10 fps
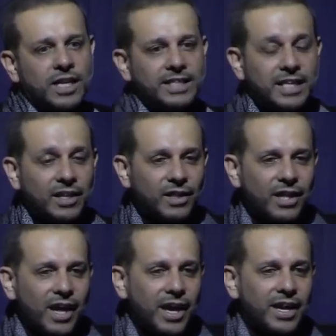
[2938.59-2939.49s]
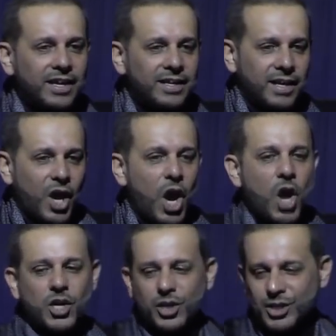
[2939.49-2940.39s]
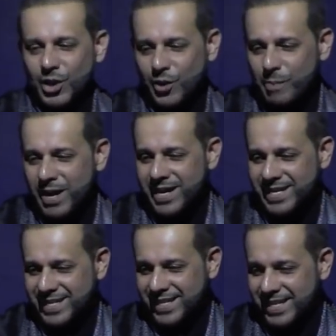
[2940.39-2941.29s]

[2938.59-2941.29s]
That Allah honors Luqman,